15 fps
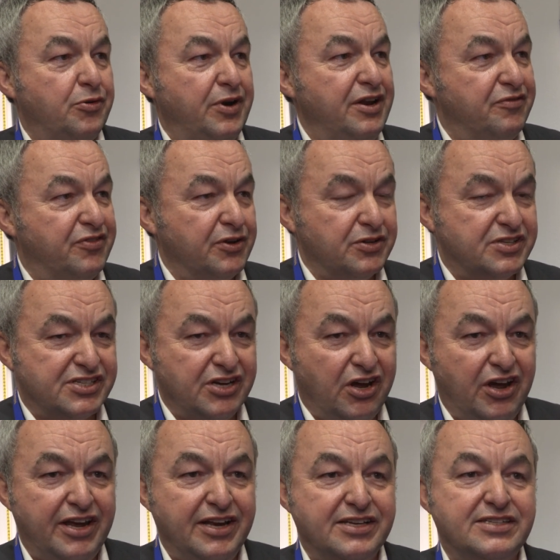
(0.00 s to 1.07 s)
Greenfield
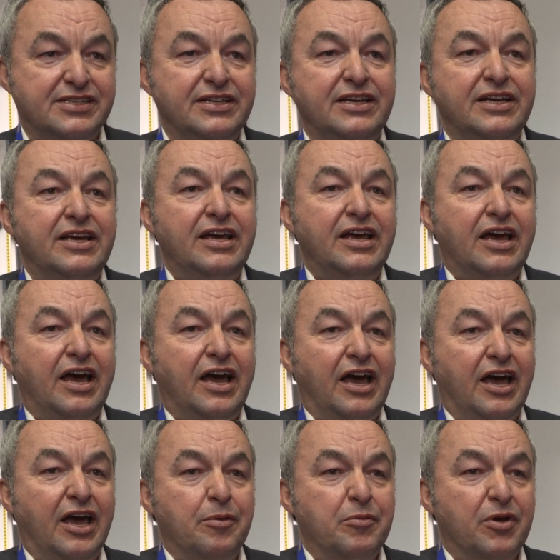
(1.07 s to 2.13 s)
site,
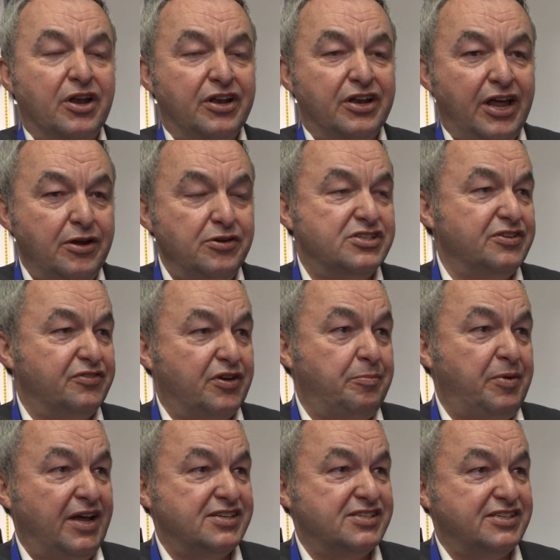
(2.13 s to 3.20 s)
loads of
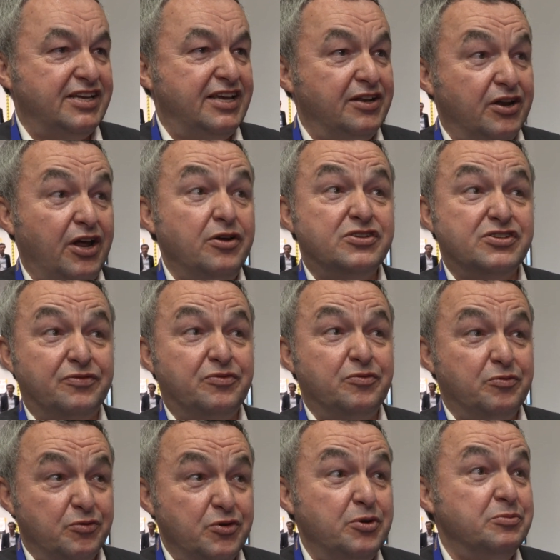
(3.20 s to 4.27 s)
capacity, loads of
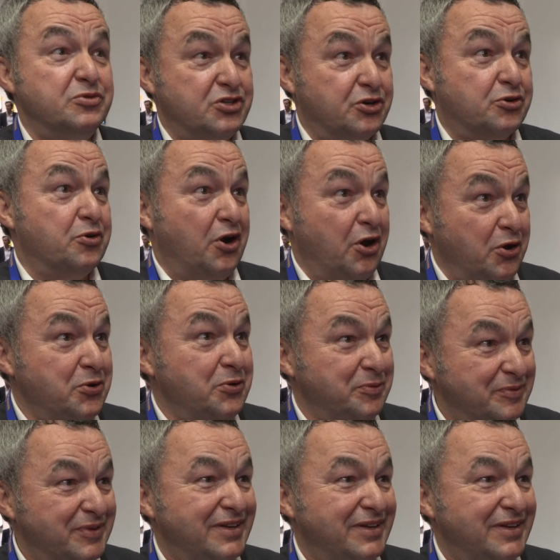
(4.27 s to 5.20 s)
room to grow.